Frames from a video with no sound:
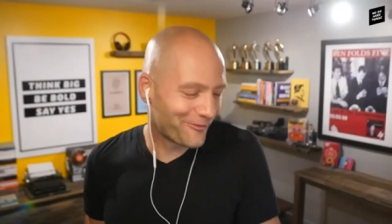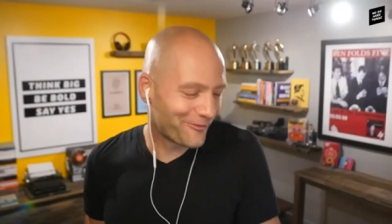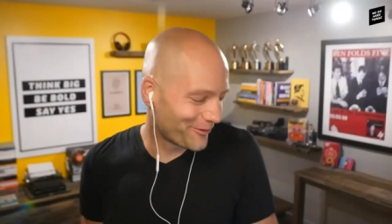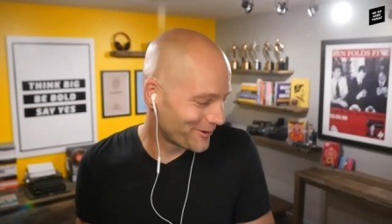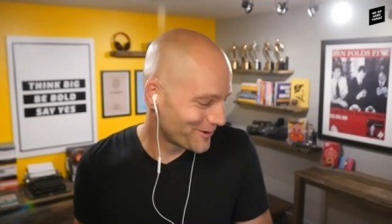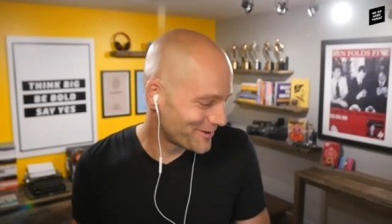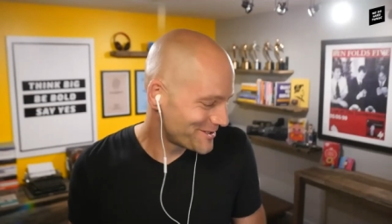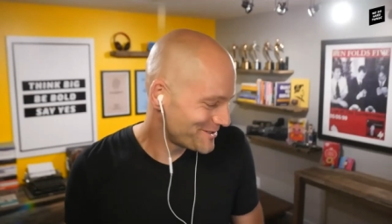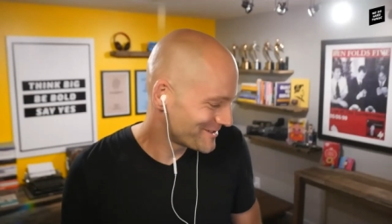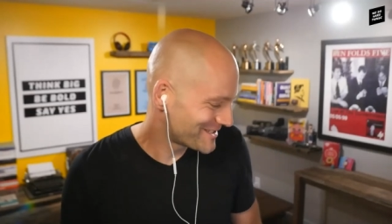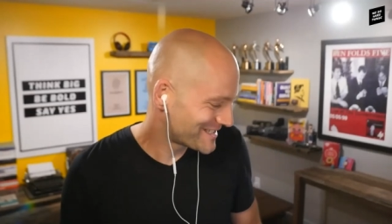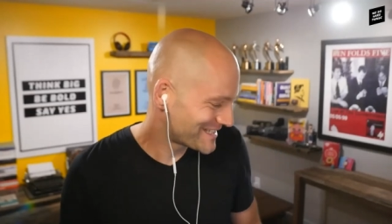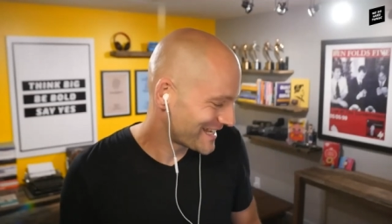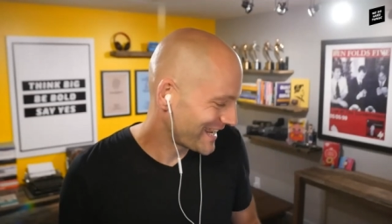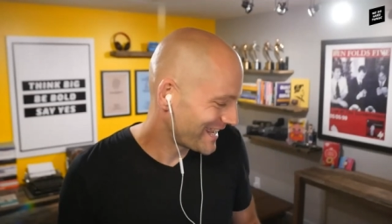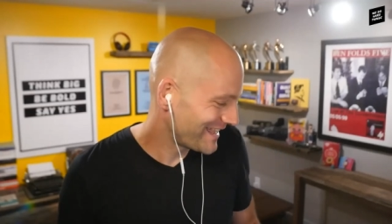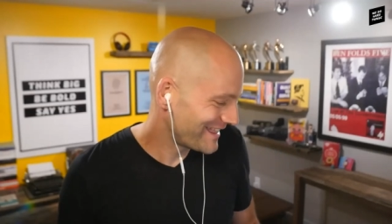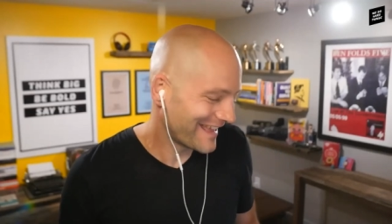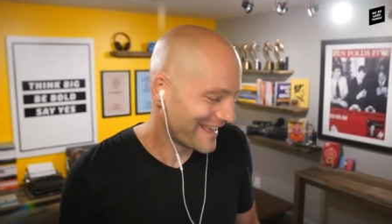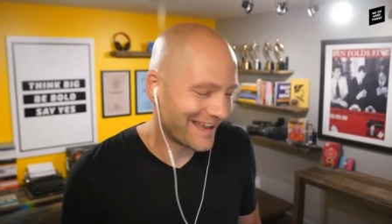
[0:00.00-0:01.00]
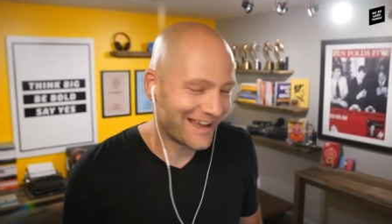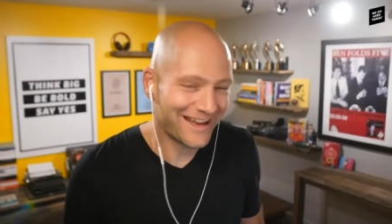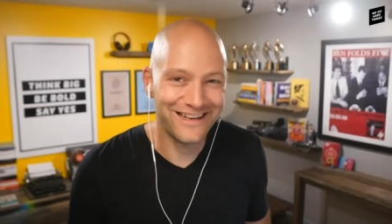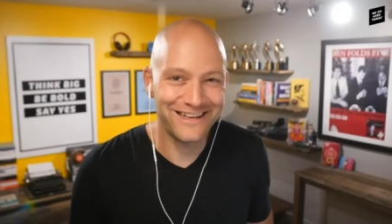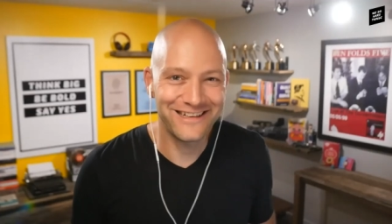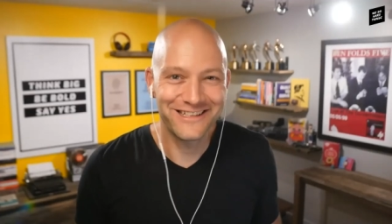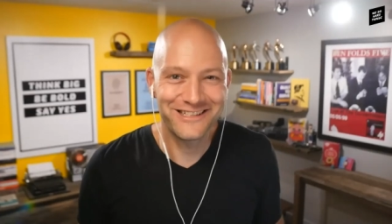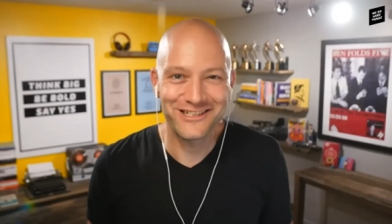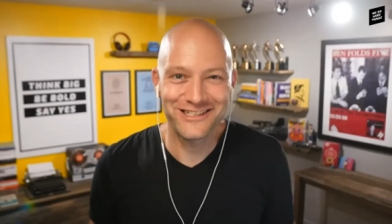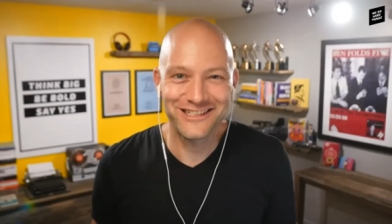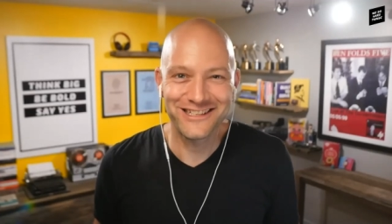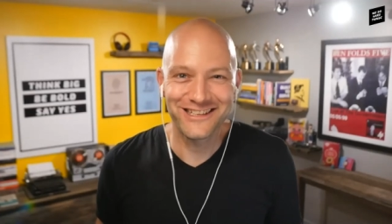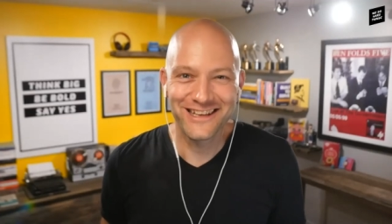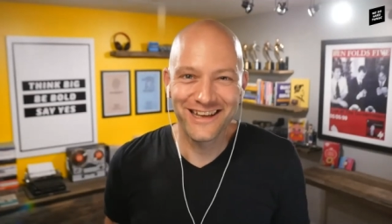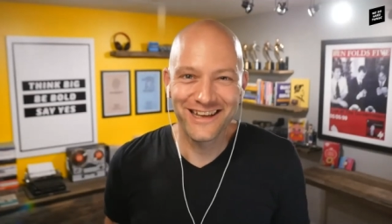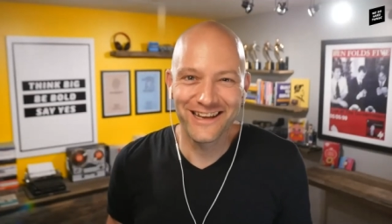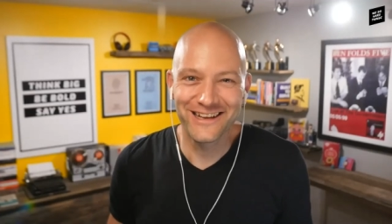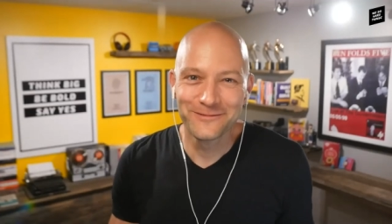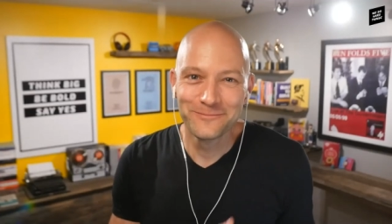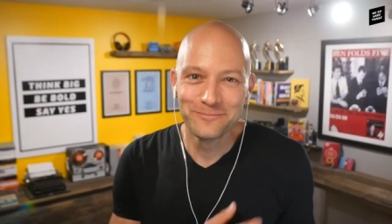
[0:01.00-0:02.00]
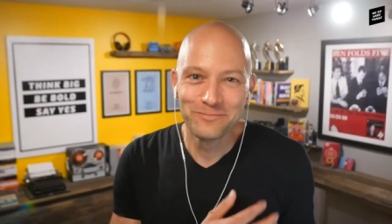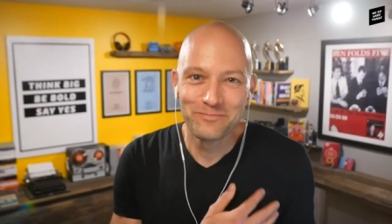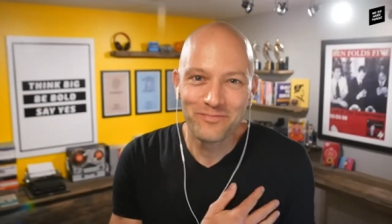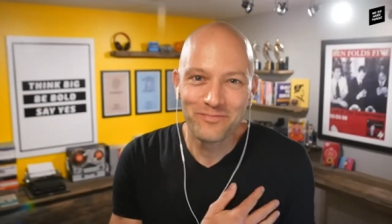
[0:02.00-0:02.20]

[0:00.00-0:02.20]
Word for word: I've heard you say that. And it's just like,